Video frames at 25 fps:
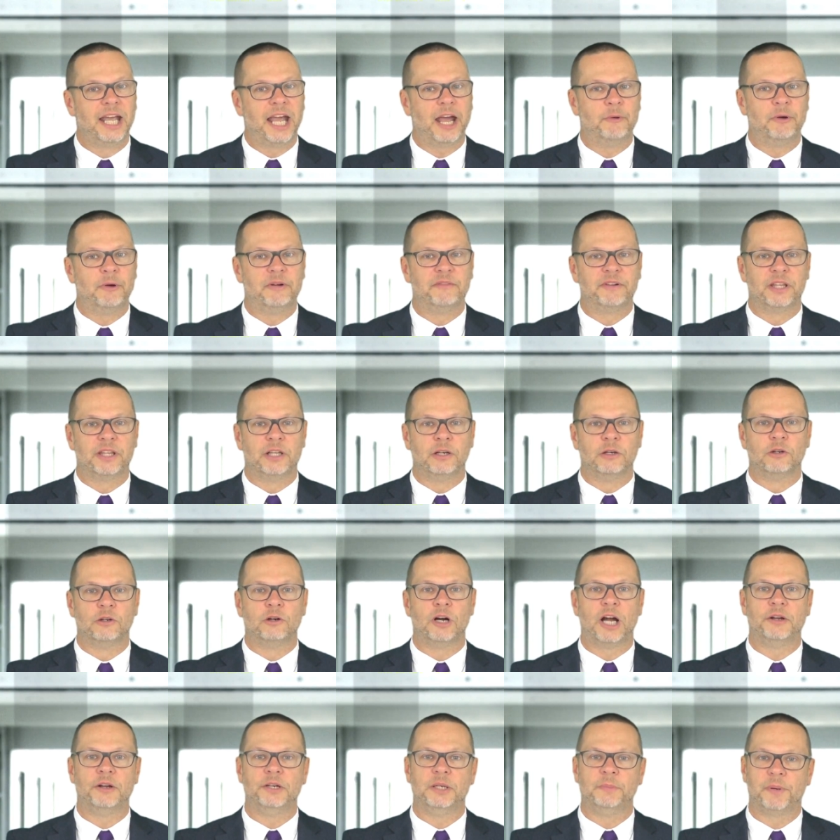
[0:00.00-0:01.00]
However, the
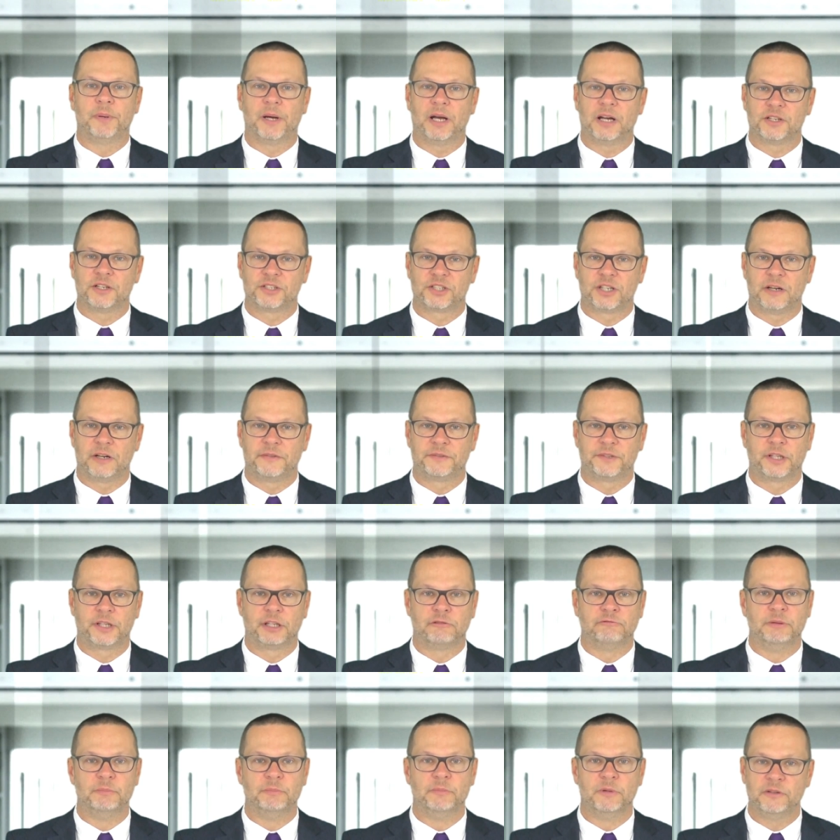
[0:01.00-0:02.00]
law only passed after
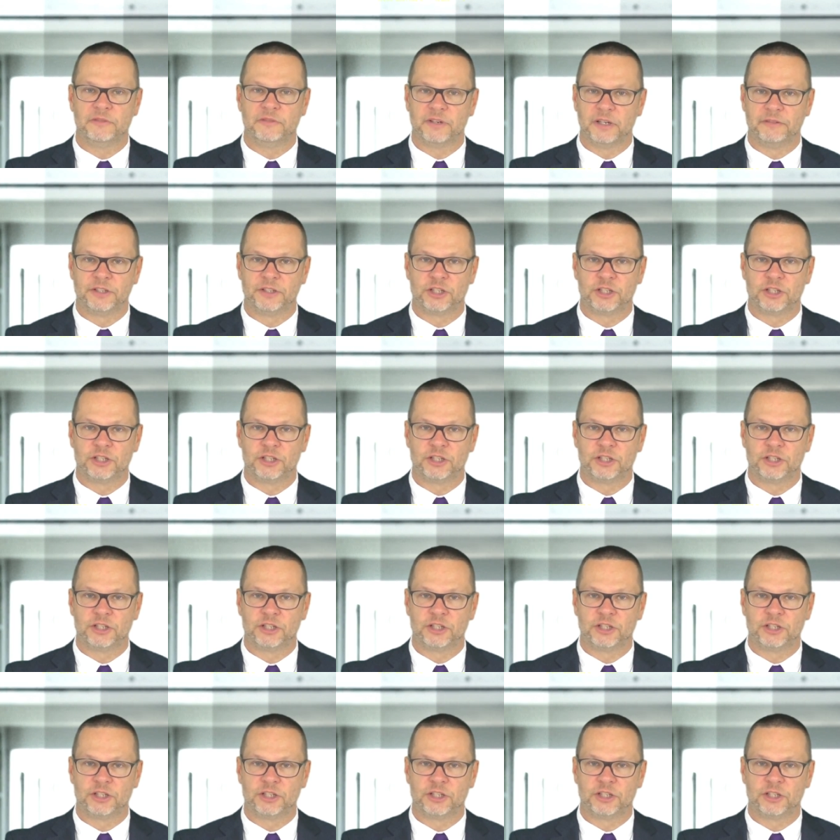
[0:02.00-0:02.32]
the removal